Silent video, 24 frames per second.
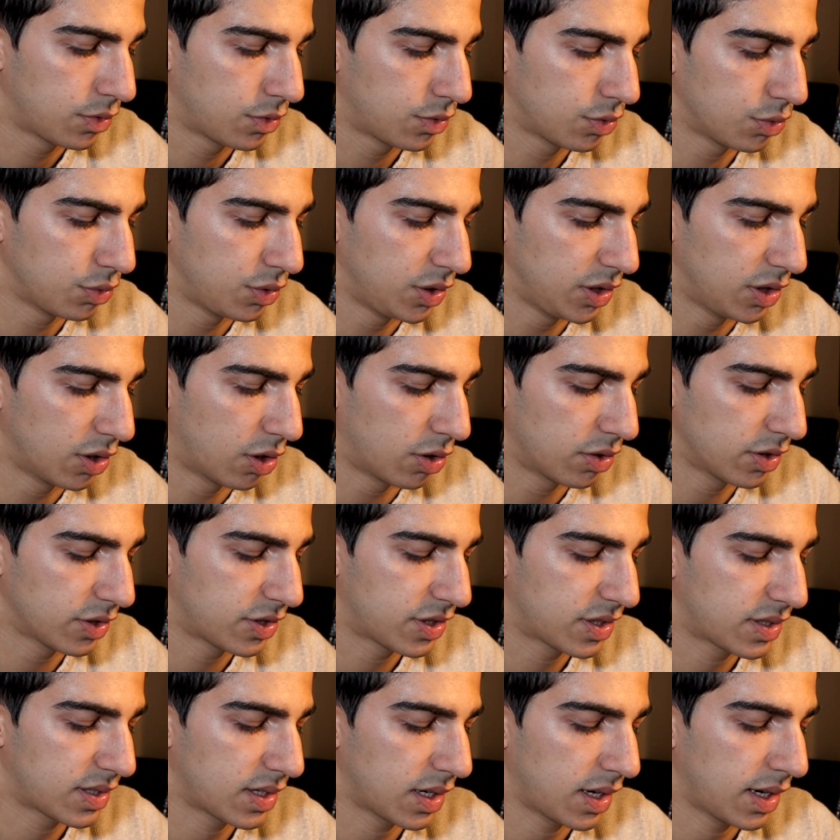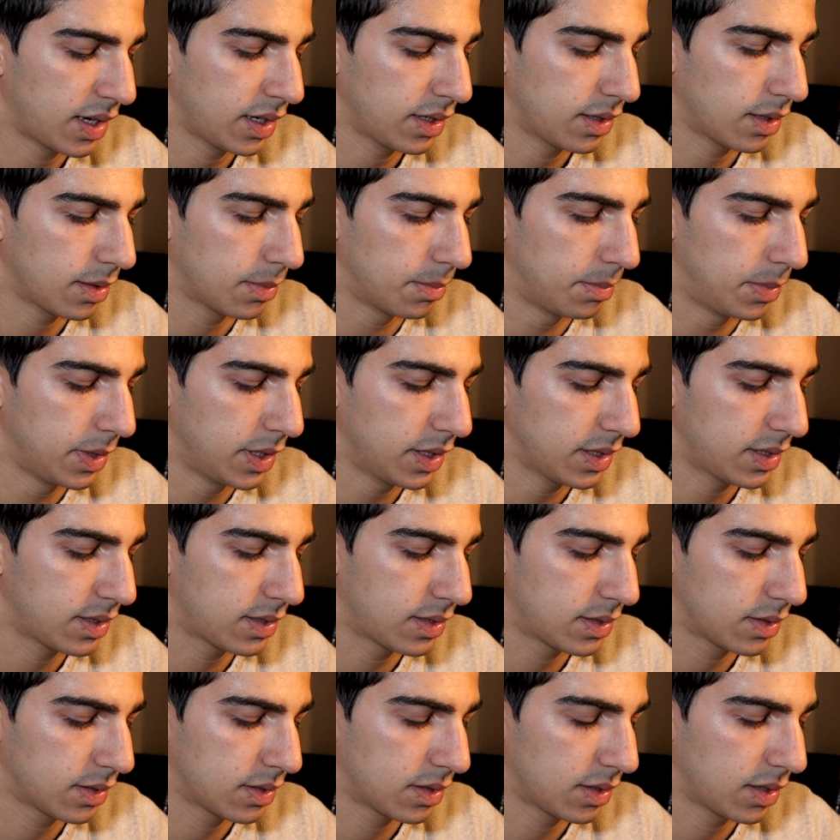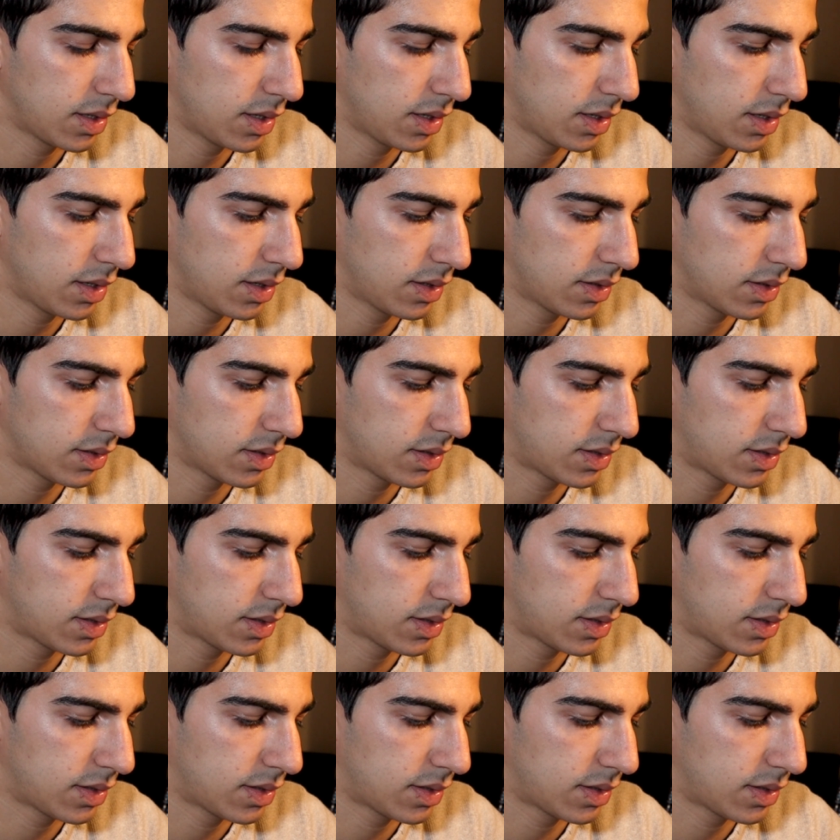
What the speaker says: to the orange side a bit and